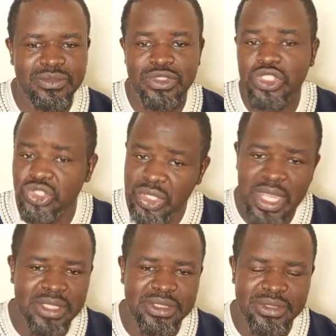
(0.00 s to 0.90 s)
the short
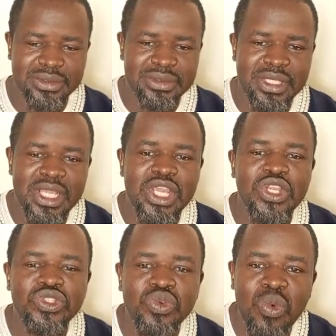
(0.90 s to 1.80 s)
acting.
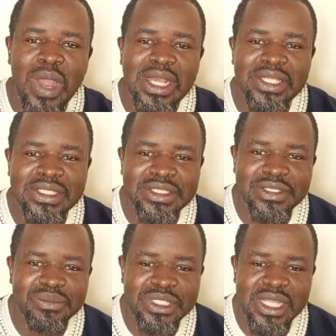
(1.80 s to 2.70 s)
So while the
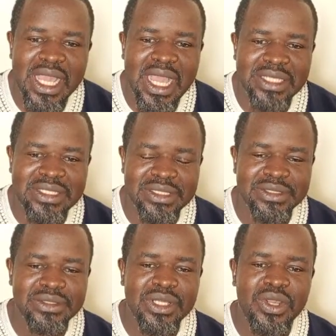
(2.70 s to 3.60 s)
intermediate
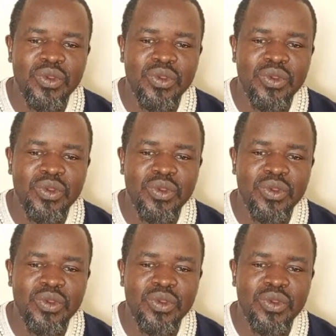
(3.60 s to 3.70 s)
acting,